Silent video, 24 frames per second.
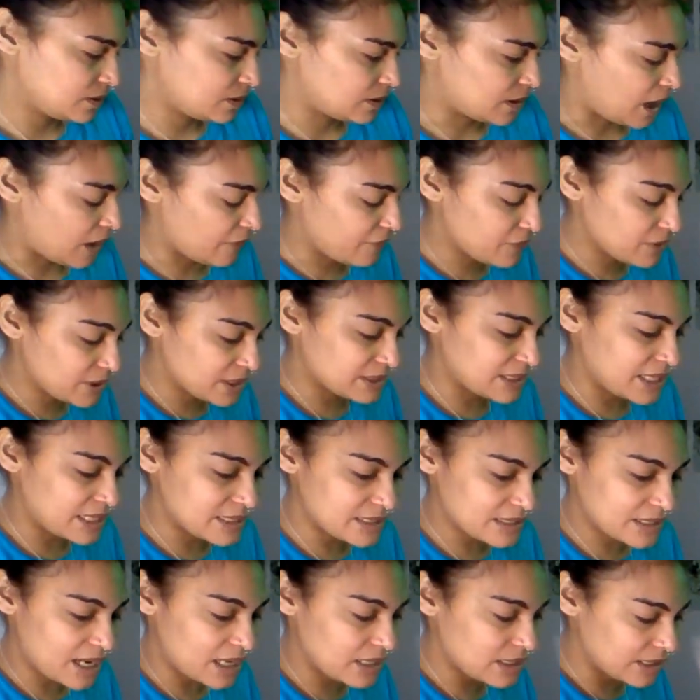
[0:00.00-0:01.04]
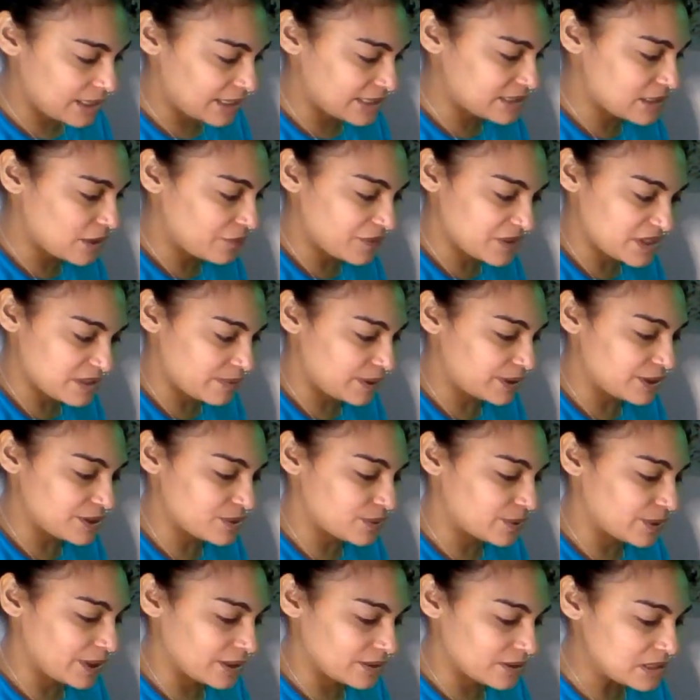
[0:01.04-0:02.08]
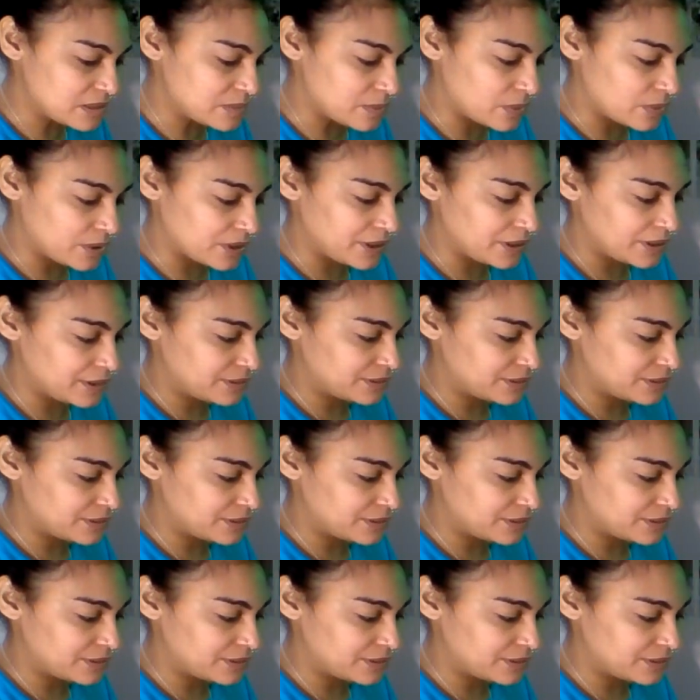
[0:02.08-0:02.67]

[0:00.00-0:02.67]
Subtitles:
I feel like that's kind of like self-explanatory at this point.